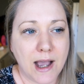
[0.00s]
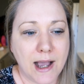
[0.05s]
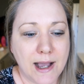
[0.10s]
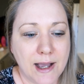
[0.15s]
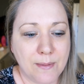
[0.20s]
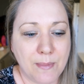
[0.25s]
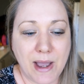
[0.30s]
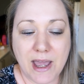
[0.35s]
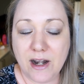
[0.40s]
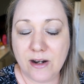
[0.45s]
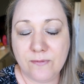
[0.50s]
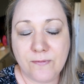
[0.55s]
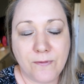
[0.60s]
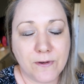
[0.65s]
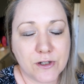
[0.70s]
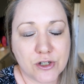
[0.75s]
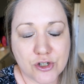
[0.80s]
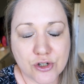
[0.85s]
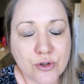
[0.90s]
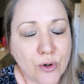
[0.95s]
And
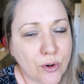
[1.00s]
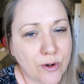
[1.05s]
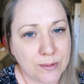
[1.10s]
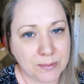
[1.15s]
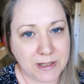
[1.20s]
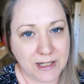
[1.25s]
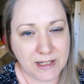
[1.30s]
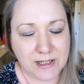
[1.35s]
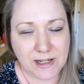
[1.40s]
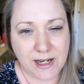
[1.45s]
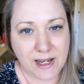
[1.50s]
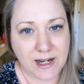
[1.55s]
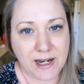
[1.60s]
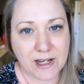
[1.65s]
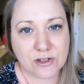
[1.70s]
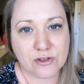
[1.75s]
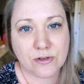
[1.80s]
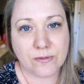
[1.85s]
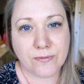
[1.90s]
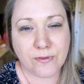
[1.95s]
for sure, I'm going to need
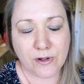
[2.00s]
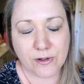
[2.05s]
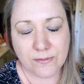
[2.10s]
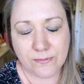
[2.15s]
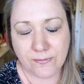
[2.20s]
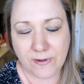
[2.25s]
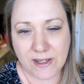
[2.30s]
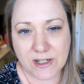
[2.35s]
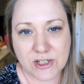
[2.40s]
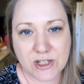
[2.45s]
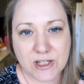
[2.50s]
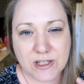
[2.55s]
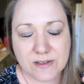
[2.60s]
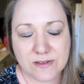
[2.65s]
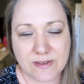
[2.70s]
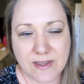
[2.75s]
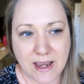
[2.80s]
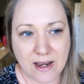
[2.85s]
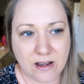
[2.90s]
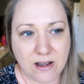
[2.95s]
extra fruit and
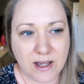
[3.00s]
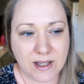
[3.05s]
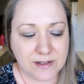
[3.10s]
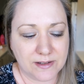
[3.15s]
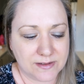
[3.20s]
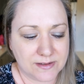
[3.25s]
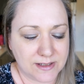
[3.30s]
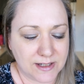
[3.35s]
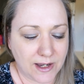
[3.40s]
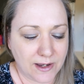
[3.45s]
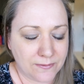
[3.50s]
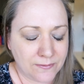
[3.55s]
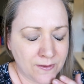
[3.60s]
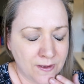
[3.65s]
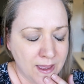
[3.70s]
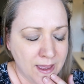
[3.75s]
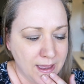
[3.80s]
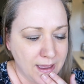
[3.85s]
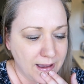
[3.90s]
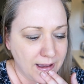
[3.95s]
veggies, that kind of stuff.
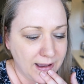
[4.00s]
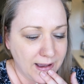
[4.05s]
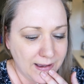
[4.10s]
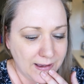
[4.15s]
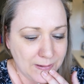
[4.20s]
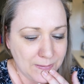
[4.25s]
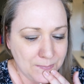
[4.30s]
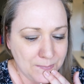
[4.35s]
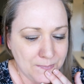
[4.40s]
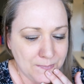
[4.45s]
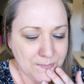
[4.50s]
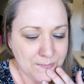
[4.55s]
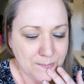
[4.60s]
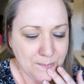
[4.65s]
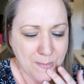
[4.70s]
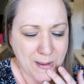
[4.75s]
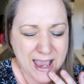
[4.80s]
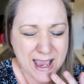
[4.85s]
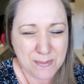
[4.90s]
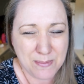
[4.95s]

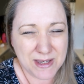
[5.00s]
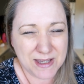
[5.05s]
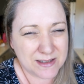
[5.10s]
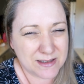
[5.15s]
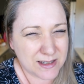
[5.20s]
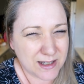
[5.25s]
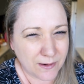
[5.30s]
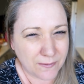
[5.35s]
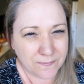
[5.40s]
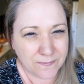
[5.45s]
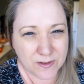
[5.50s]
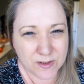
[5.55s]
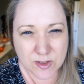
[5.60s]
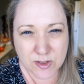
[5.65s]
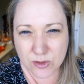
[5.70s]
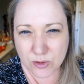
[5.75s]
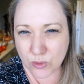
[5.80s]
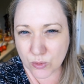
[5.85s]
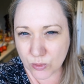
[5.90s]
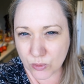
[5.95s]
Maybe stuff for
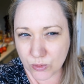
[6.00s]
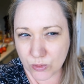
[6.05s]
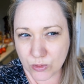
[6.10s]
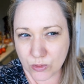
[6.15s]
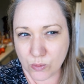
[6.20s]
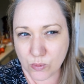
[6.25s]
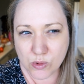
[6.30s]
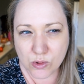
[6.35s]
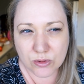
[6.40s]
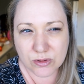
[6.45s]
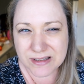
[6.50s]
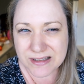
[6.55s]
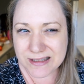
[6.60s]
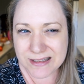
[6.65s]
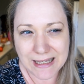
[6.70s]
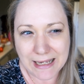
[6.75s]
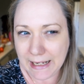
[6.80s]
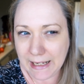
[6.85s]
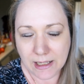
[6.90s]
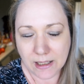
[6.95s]
school, we'll
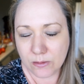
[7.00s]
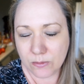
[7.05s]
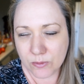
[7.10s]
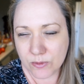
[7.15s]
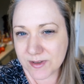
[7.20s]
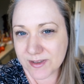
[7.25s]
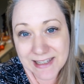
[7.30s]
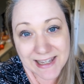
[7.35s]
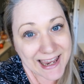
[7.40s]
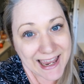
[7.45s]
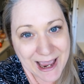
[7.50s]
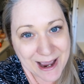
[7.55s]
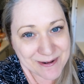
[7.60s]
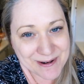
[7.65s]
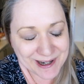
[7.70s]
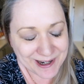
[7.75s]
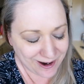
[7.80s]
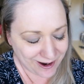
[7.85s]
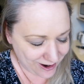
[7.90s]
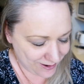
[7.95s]
see how
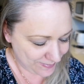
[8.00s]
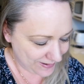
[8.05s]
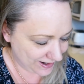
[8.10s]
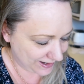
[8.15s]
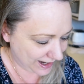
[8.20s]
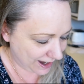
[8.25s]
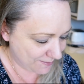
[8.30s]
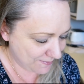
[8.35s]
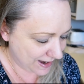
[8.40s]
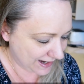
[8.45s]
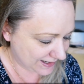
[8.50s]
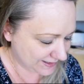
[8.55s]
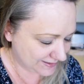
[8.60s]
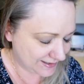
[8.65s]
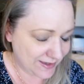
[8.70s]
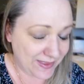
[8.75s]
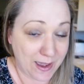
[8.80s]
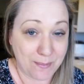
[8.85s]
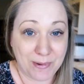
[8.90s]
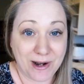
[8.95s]
we go, but come back and
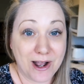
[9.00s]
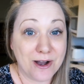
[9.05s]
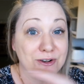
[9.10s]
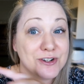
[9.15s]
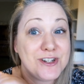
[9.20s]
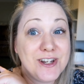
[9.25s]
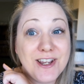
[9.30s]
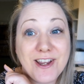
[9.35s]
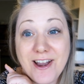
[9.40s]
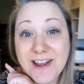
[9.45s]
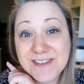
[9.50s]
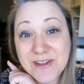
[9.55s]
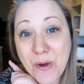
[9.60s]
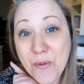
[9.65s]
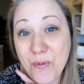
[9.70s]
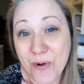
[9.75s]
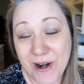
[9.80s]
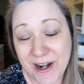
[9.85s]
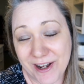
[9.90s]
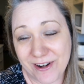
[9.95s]
see that. But I'll show you guys
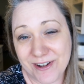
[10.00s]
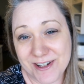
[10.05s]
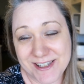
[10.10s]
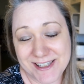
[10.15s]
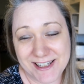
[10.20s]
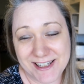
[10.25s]
what I got